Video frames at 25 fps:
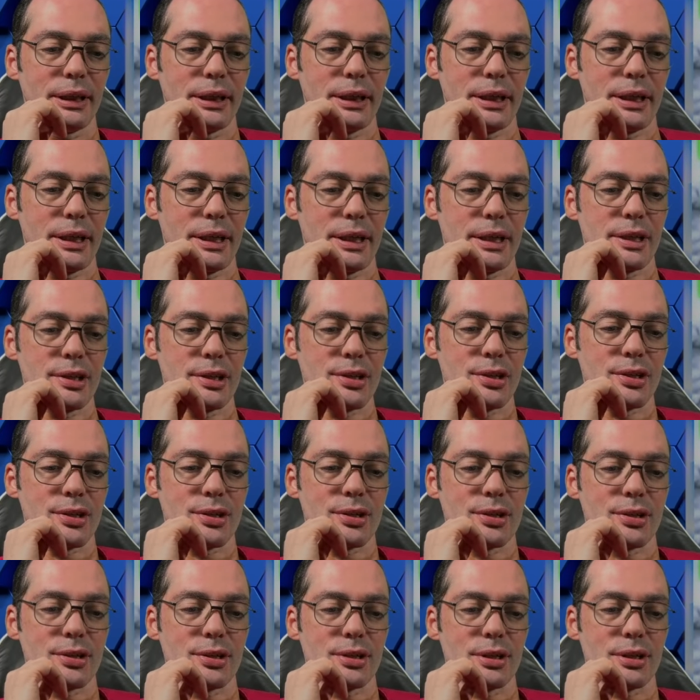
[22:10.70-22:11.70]

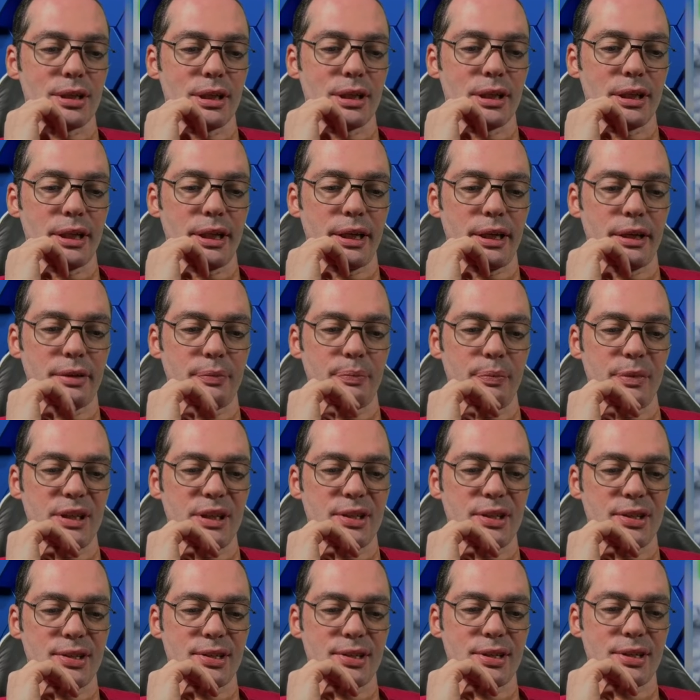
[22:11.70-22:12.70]
is let me
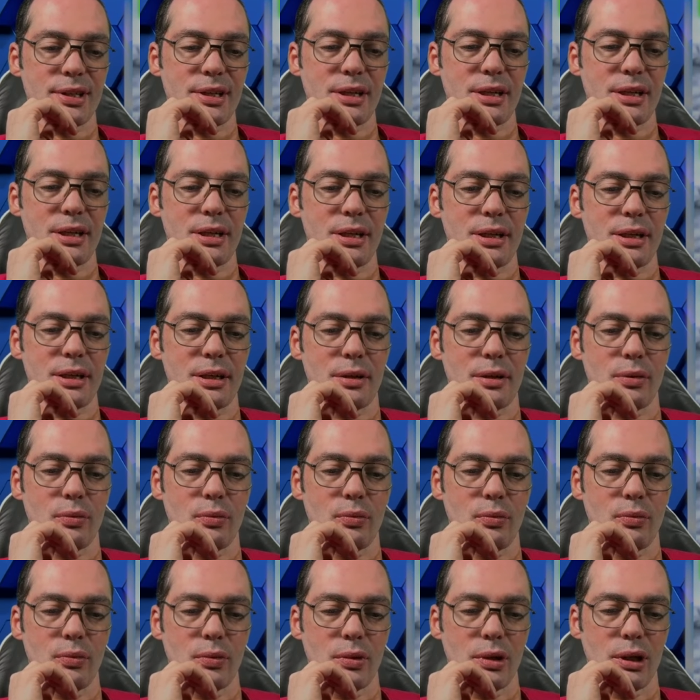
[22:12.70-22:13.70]
see
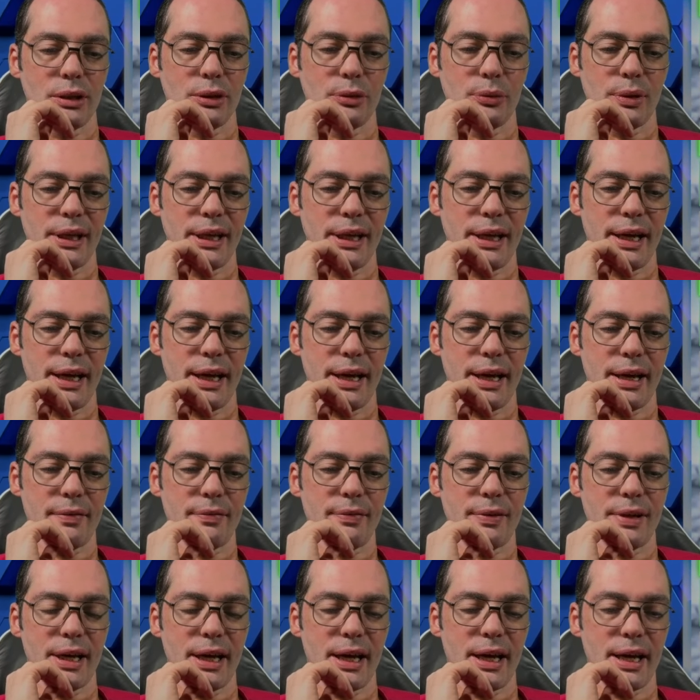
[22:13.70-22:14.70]
what do I
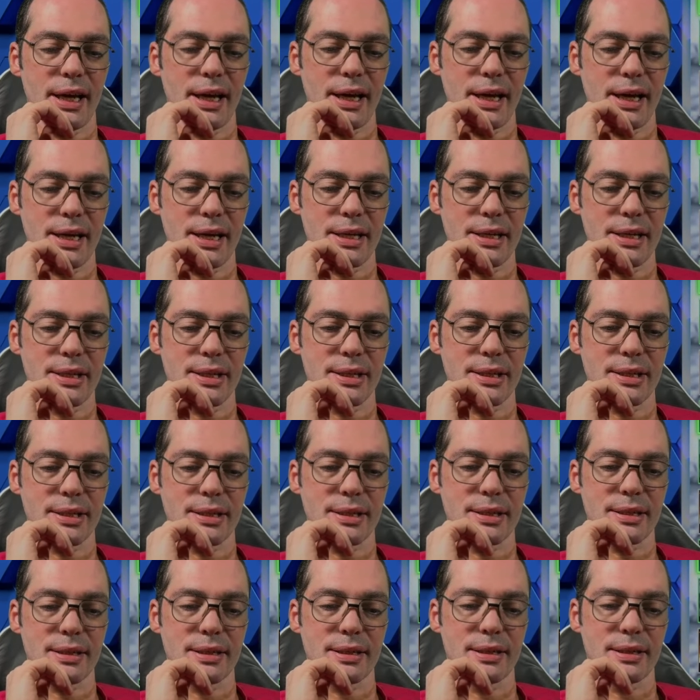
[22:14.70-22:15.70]
have
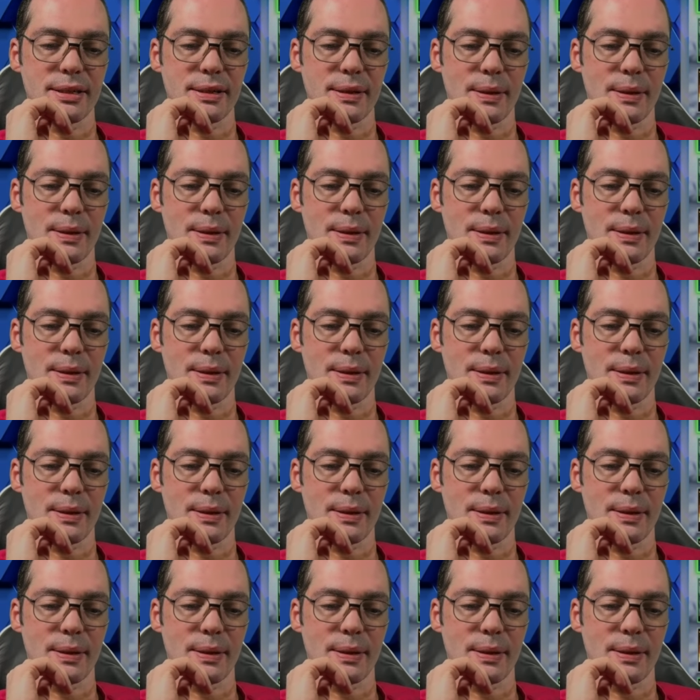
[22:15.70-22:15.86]
as